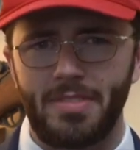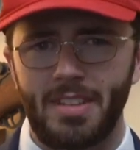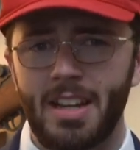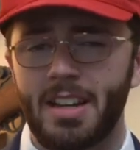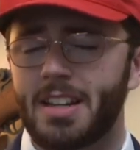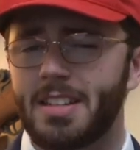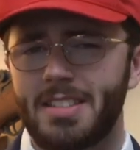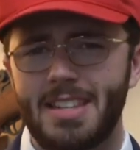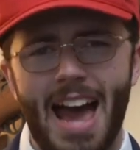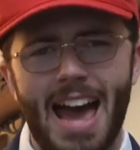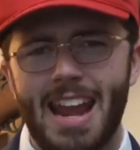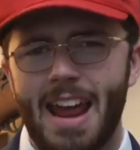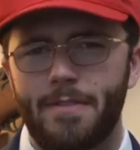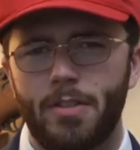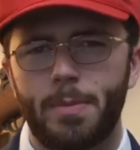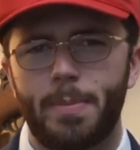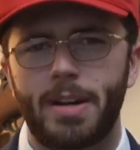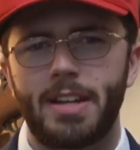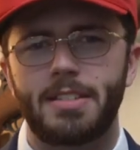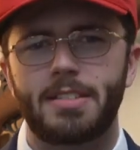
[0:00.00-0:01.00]
because not
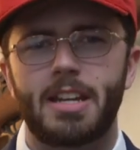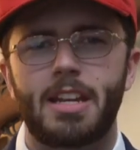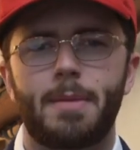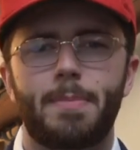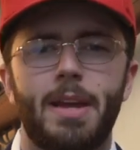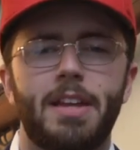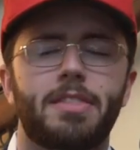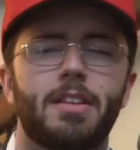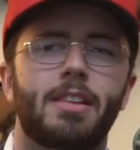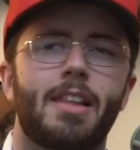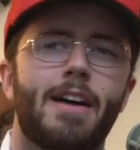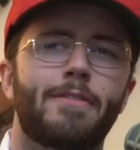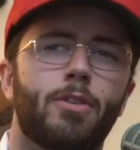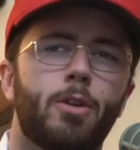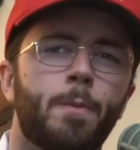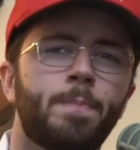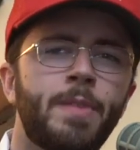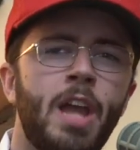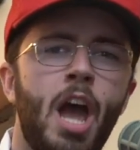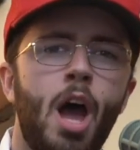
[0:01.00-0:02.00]
everybody's going to be at the
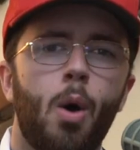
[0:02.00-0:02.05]
level